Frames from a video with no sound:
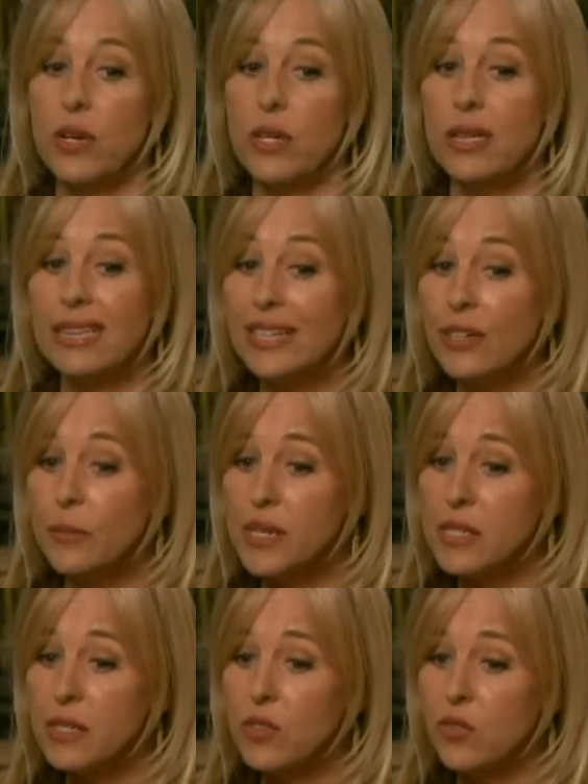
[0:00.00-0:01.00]
a very clear
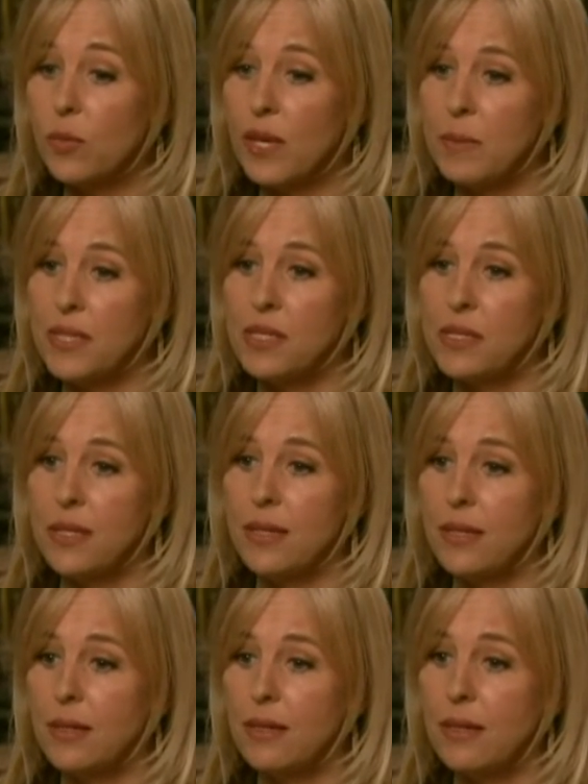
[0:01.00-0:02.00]
message from
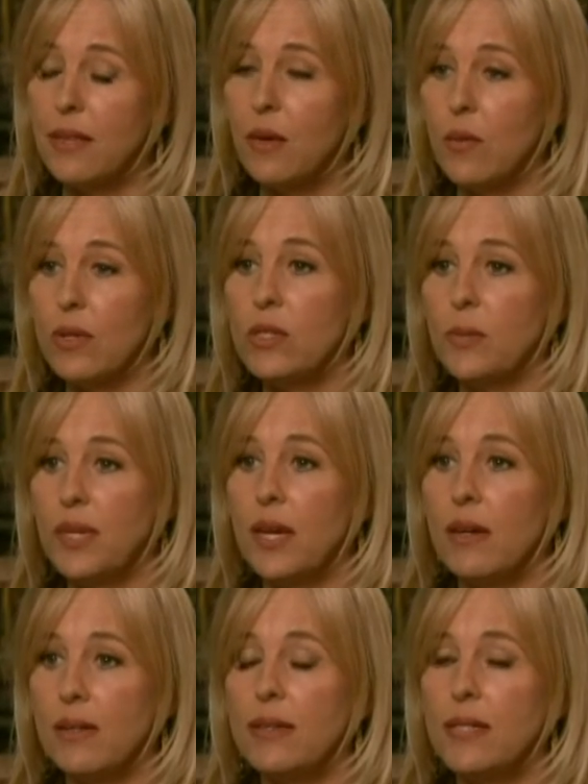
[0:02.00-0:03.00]
ABC that they want to
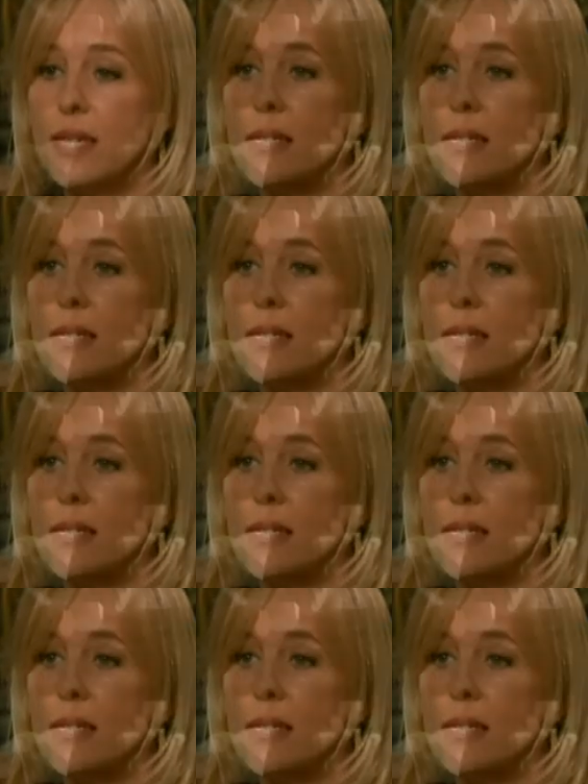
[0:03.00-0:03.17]
be out of the